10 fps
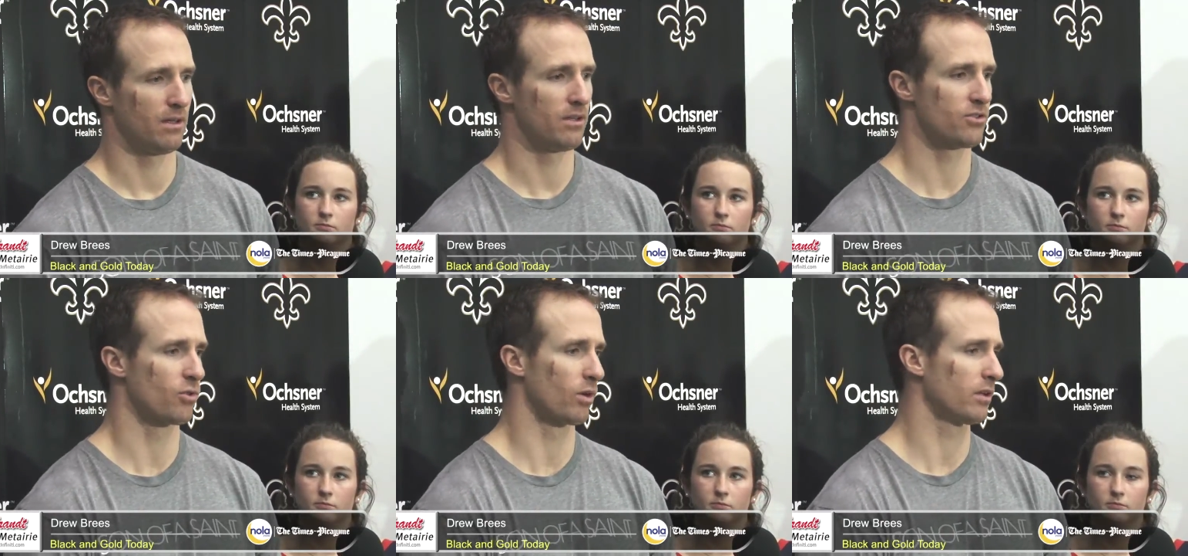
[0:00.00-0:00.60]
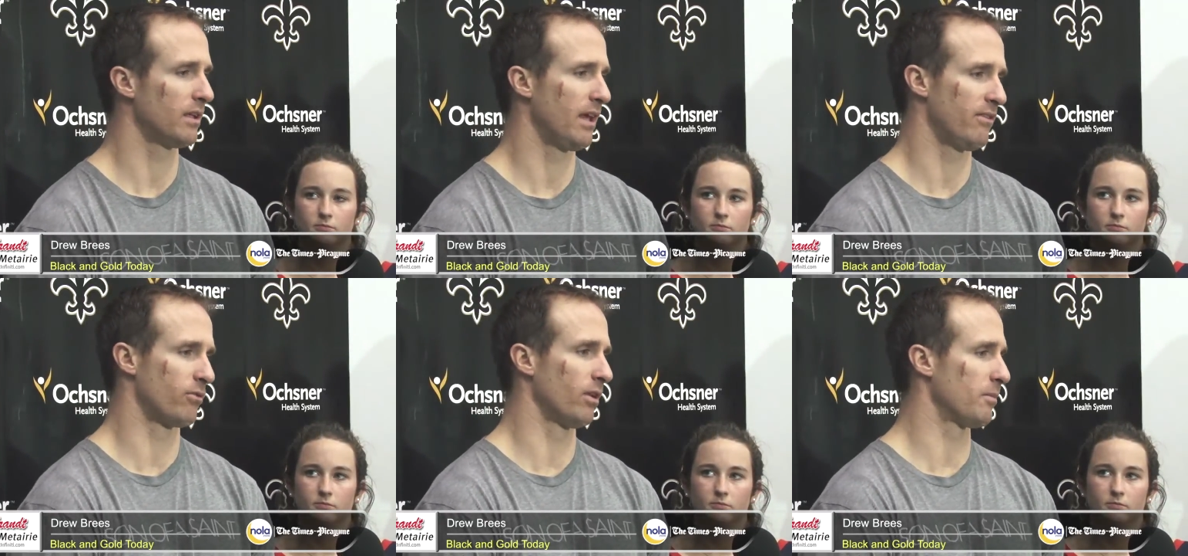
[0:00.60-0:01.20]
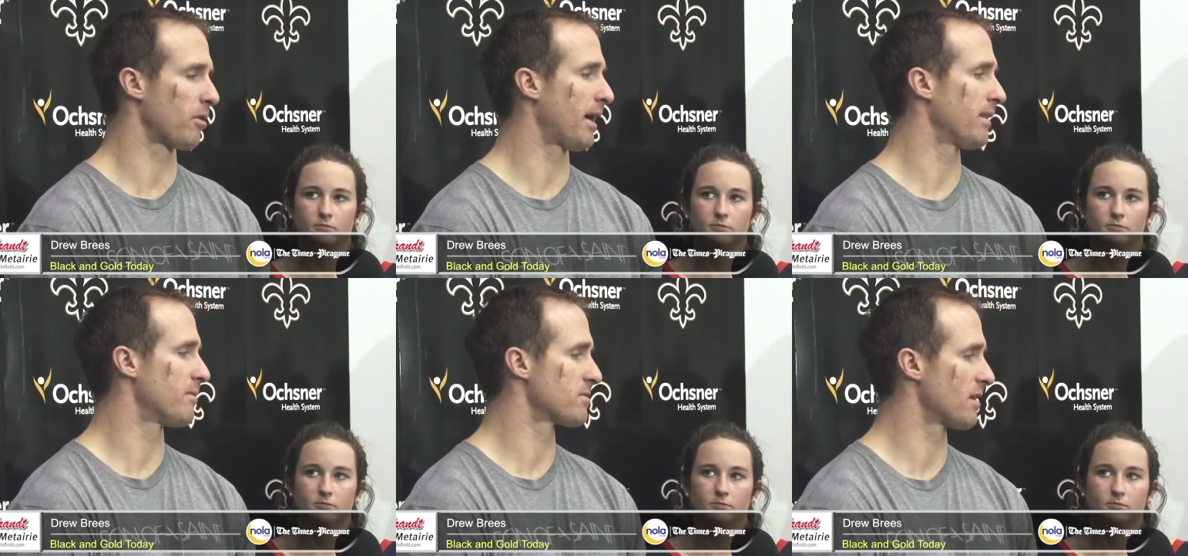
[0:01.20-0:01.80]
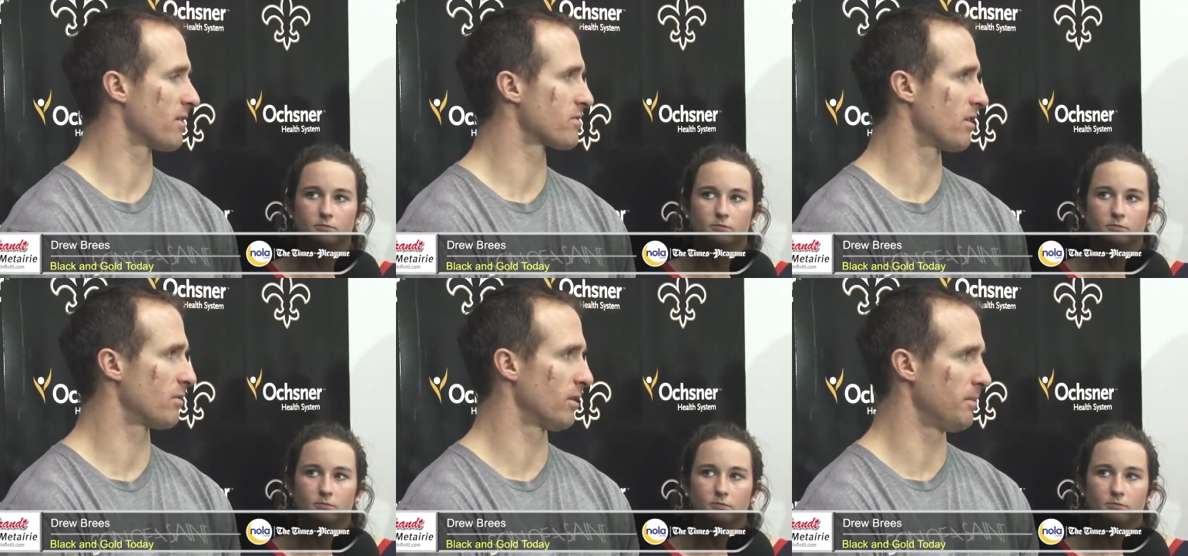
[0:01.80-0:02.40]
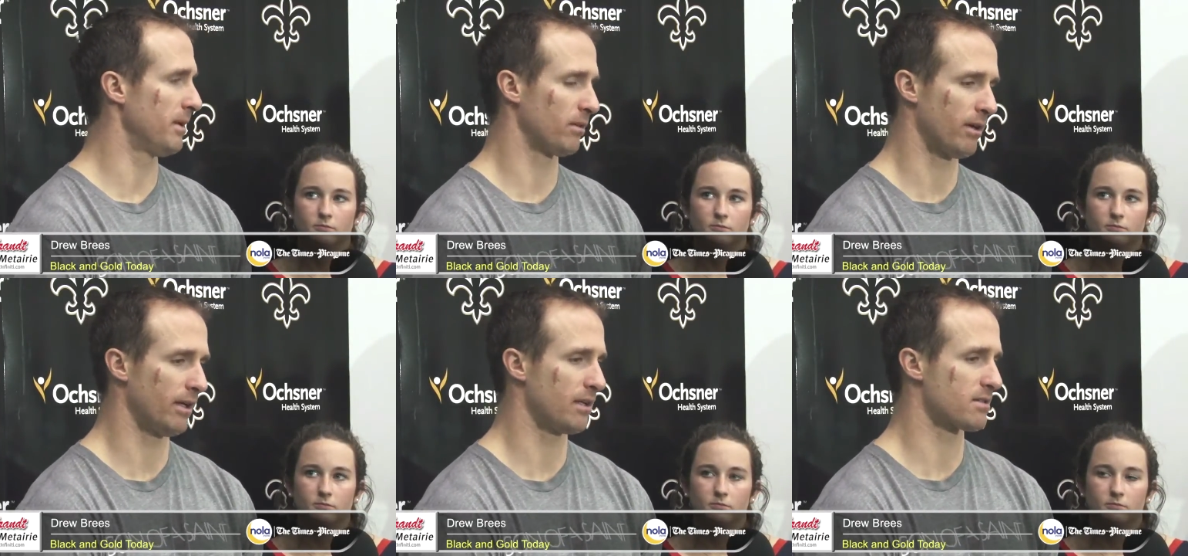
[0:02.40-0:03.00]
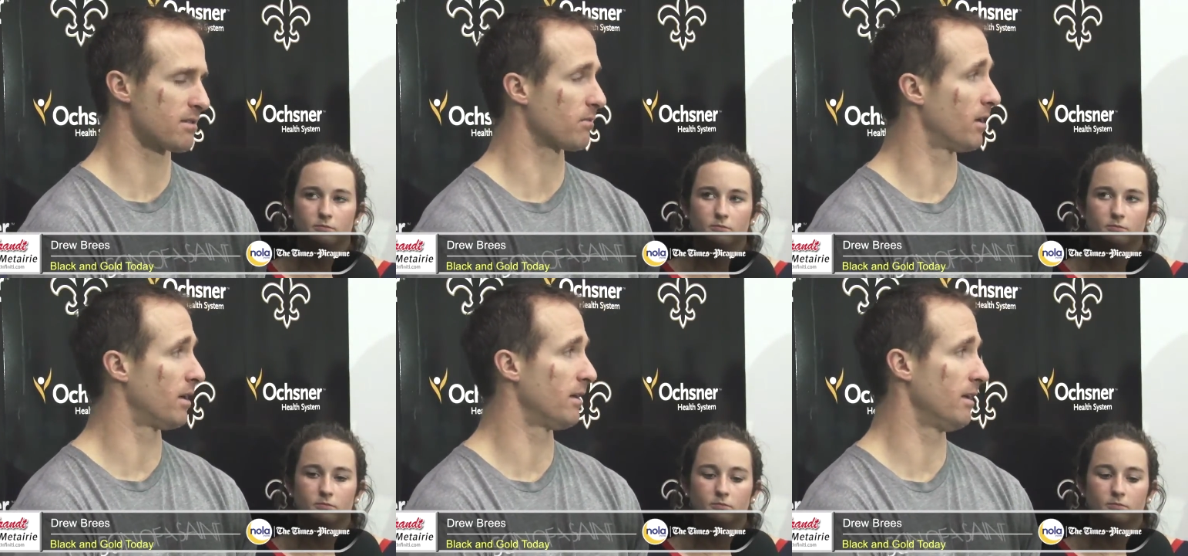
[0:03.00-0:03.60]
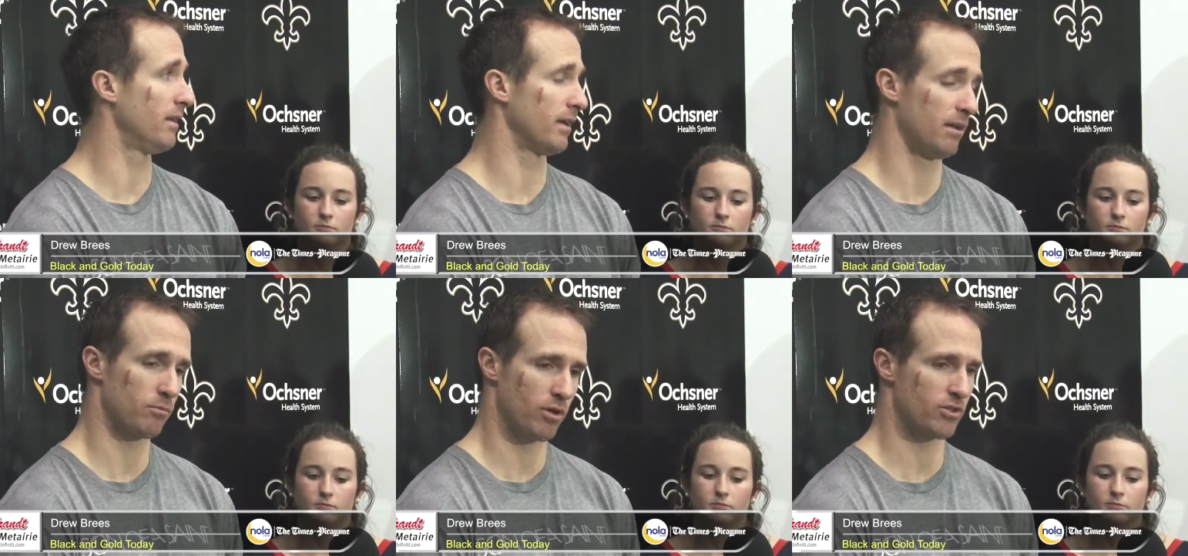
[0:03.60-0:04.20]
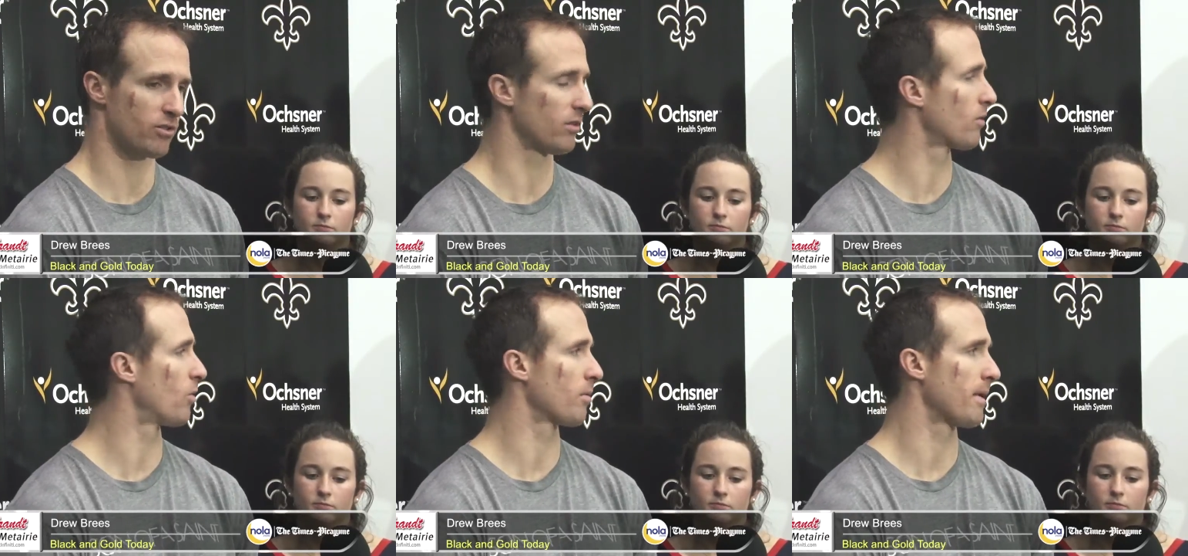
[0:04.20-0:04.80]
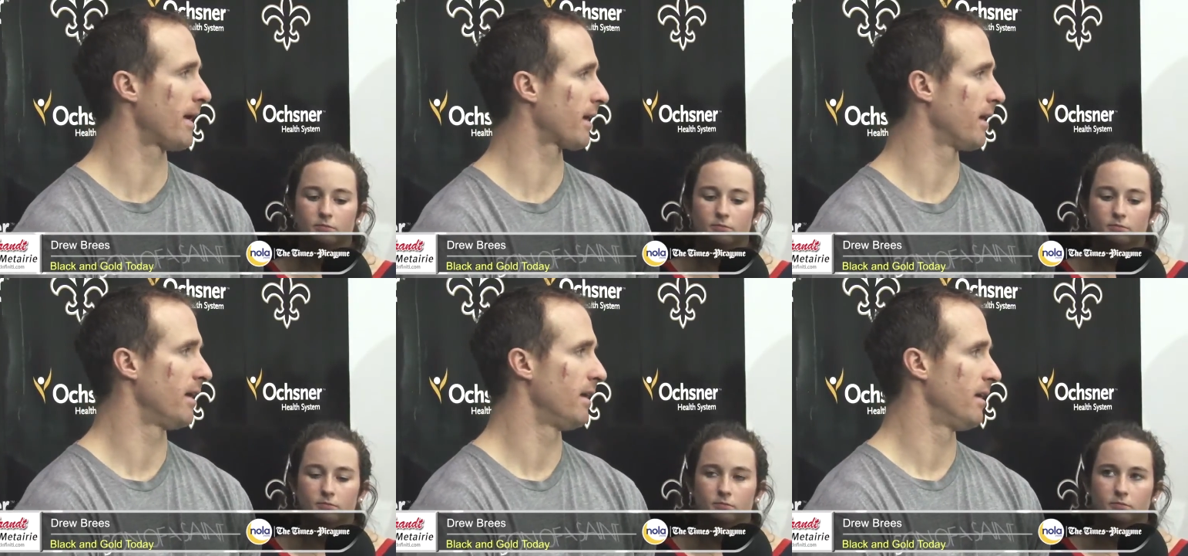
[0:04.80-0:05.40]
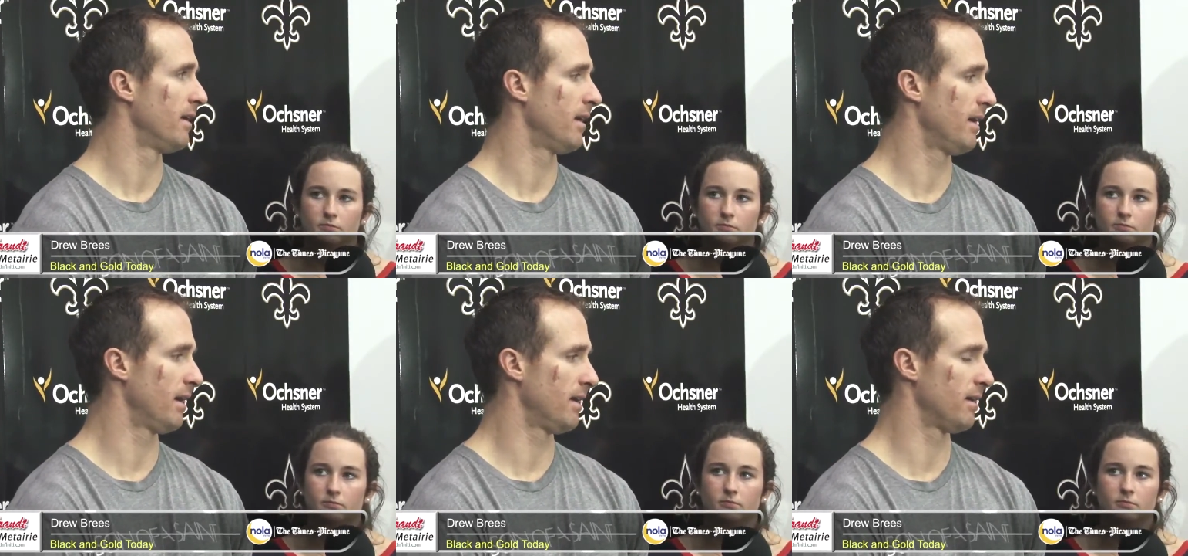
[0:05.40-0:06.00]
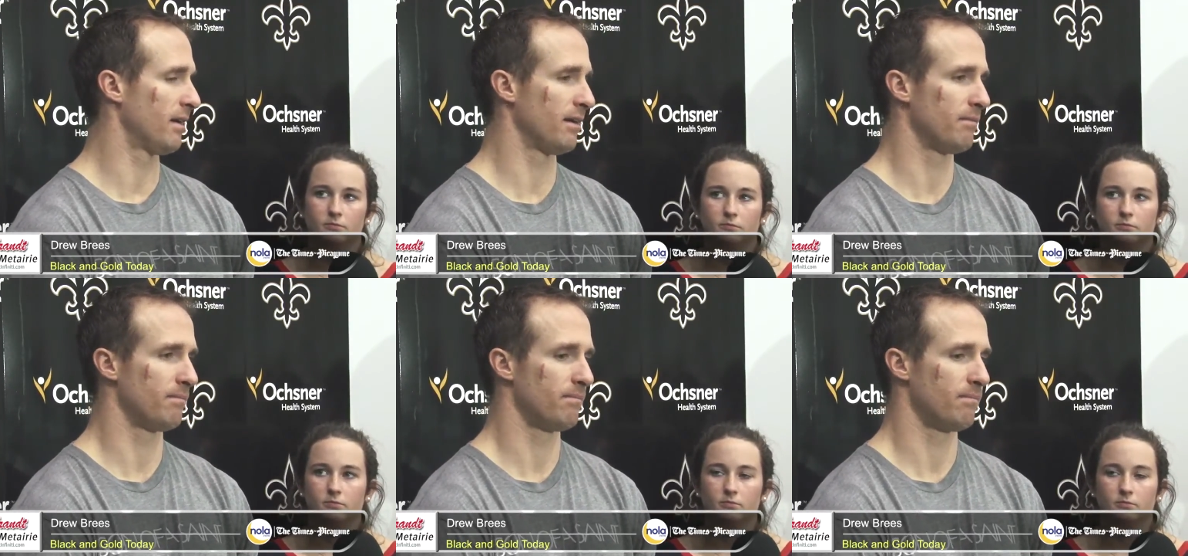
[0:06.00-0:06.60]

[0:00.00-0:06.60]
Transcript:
Speaker 1: historically they've really prided themselves on really being great against the run and then getting pressure on the quarterback. And um,